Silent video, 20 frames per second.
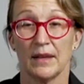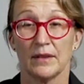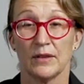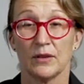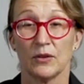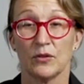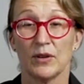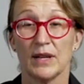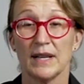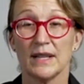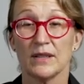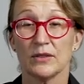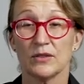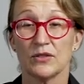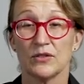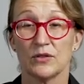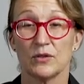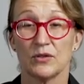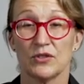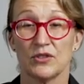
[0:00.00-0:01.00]
The cranial
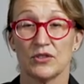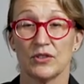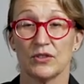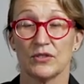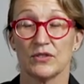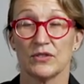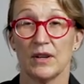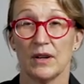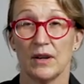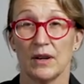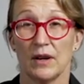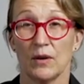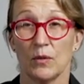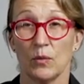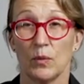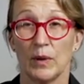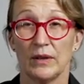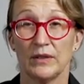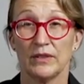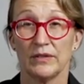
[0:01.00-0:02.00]
sutures are
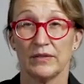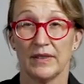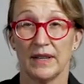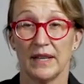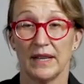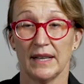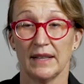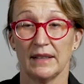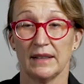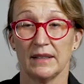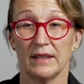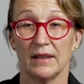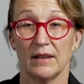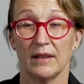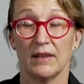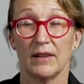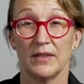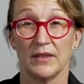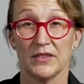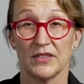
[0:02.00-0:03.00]
well defined
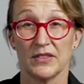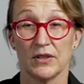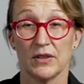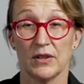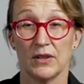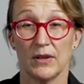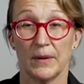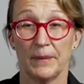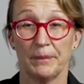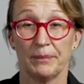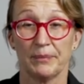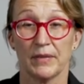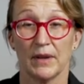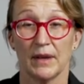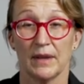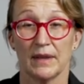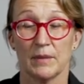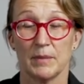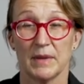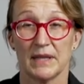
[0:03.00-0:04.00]
on the skull.
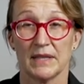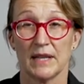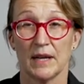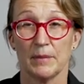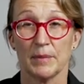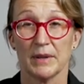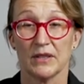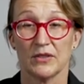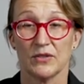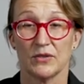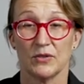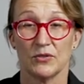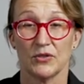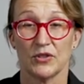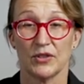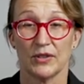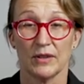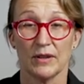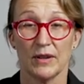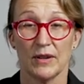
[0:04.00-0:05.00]
The metopic
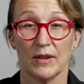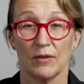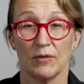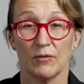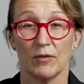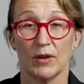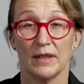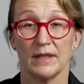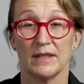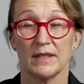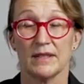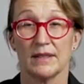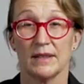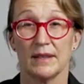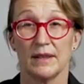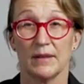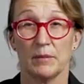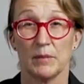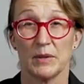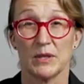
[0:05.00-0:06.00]
suture runs
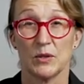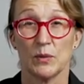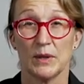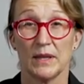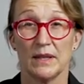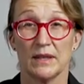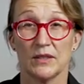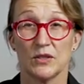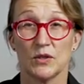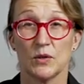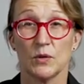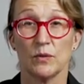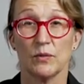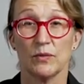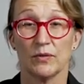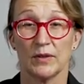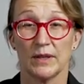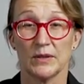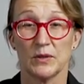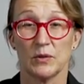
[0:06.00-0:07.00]
between the two
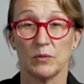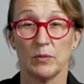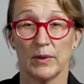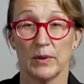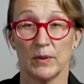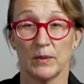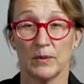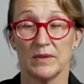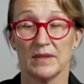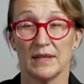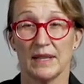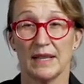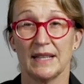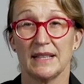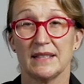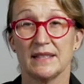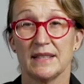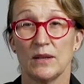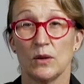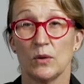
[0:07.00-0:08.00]
frontal bones and
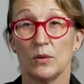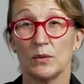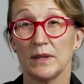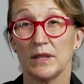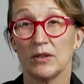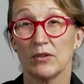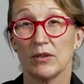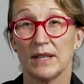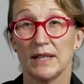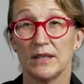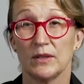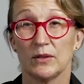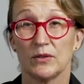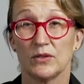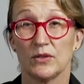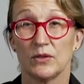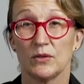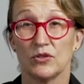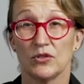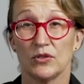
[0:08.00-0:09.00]
is the only cranial
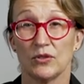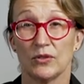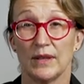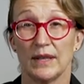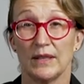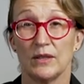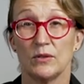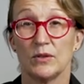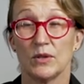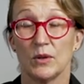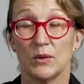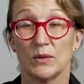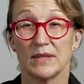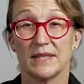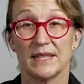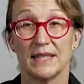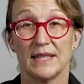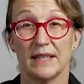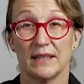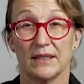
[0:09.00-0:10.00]
suture that you don't
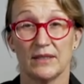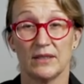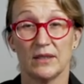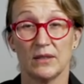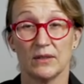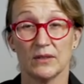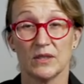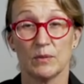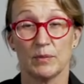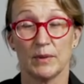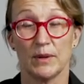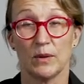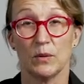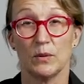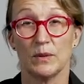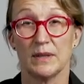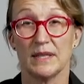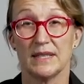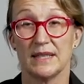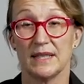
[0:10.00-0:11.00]
see in adults, but
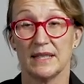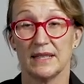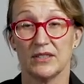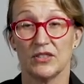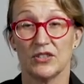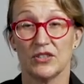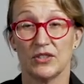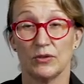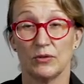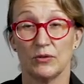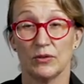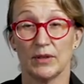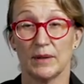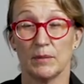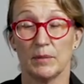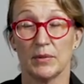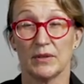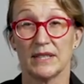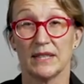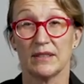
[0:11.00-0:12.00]
only see in
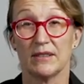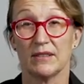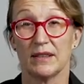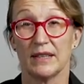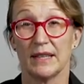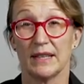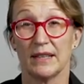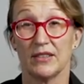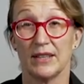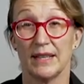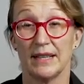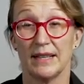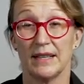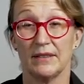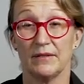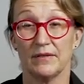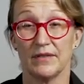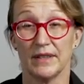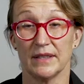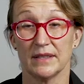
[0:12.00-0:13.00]
children, particularly in
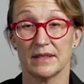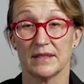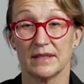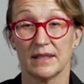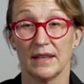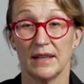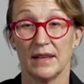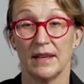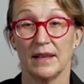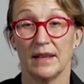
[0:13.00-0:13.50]
infants.